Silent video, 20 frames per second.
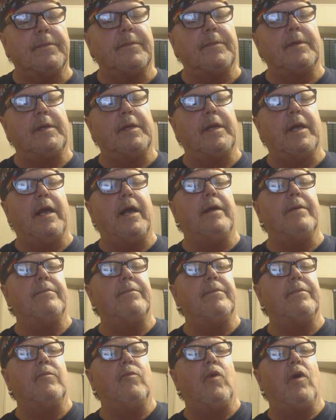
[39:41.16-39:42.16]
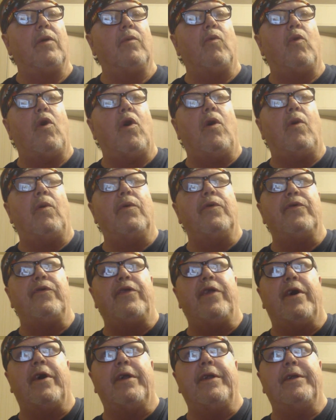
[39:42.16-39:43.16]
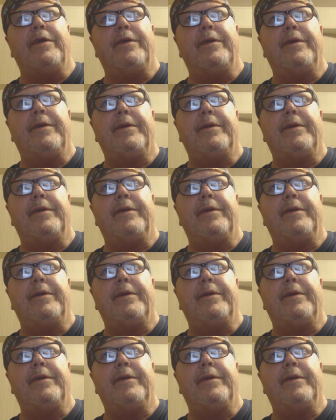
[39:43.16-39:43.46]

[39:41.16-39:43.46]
Okay, one wall is done.